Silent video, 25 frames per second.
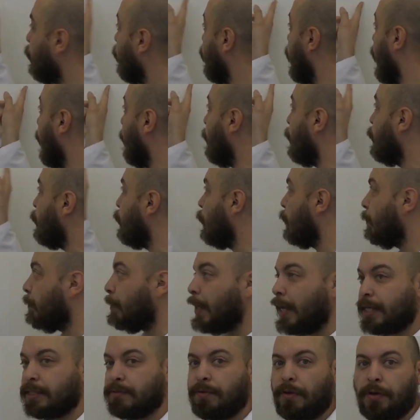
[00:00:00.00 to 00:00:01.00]
or temperature
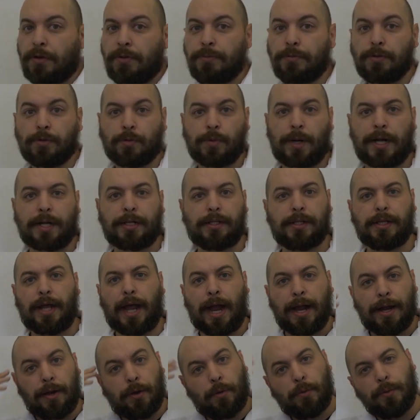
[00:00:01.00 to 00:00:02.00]
impacts volume directly.
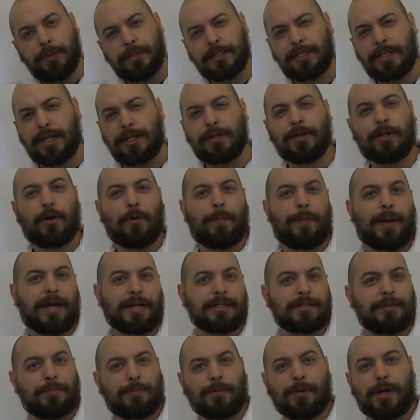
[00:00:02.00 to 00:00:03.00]
I always tend to go
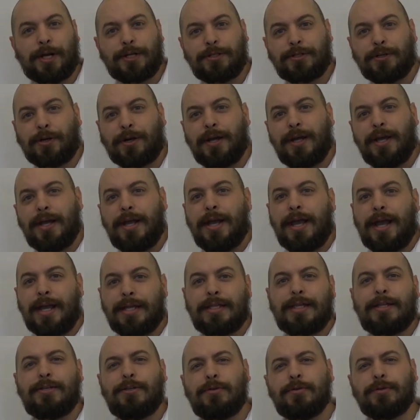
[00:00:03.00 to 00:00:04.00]
back to pressure
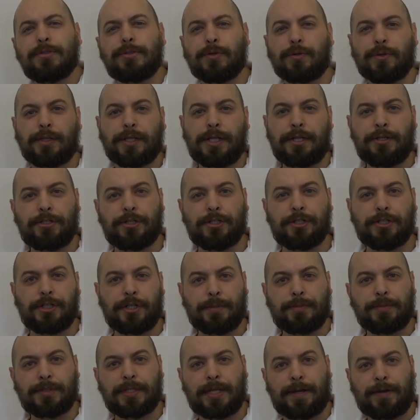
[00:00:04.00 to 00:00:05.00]
and then use the
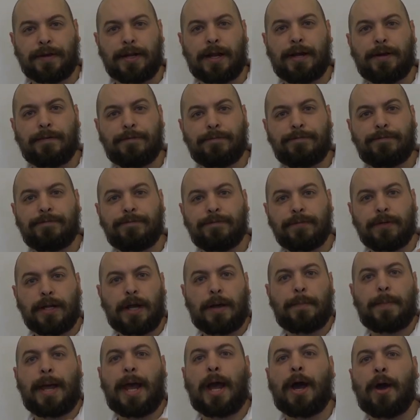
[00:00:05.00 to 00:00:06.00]
relationships that kind of
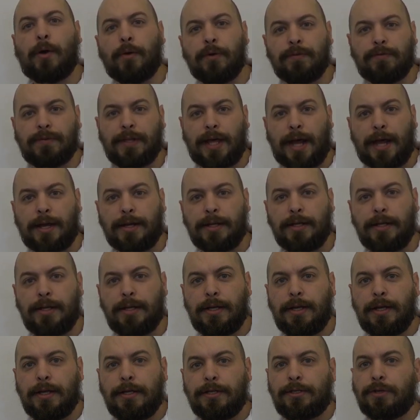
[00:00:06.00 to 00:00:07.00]
come out of that
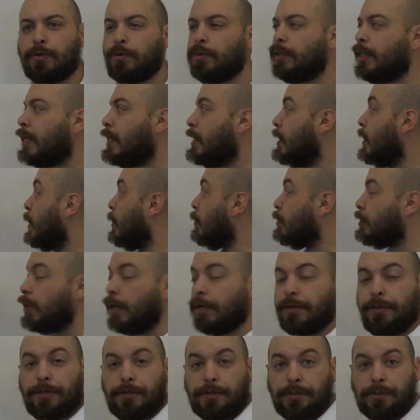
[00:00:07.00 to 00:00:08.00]
to relate each
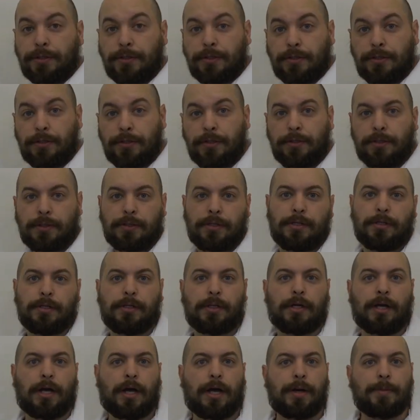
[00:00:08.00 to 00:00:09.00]
other
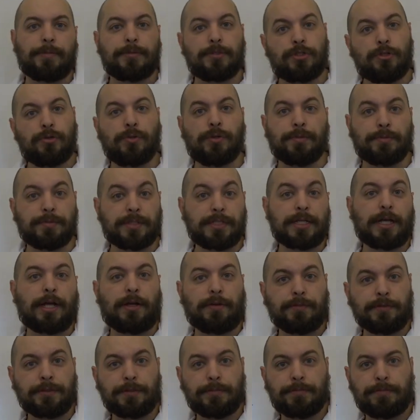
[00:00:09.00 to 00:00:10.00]
um, to
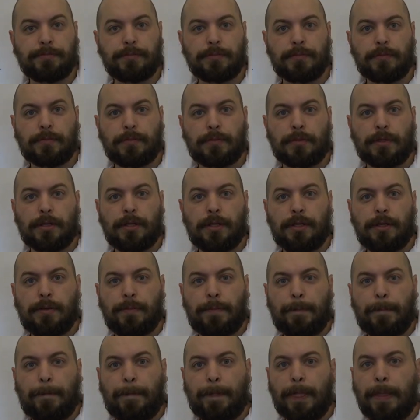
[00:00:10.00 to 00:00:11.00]
themselves.
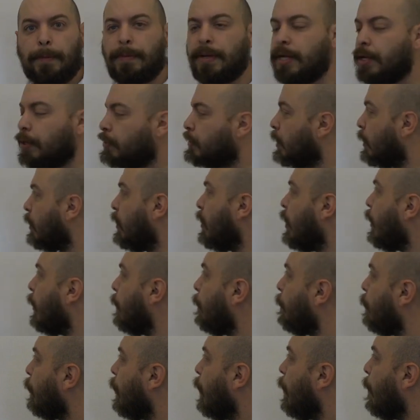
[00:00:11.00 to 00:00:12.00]
But here's the thing,
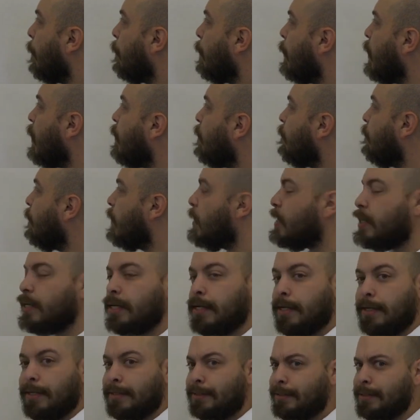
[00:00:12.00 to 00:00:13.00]

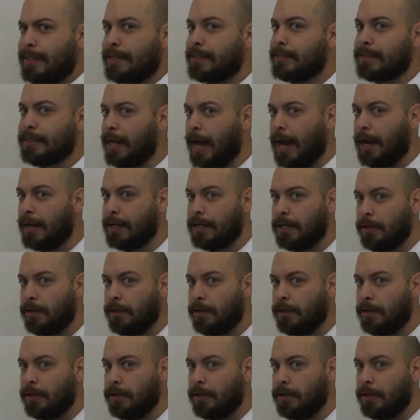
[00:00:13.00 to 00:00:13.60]
PV does not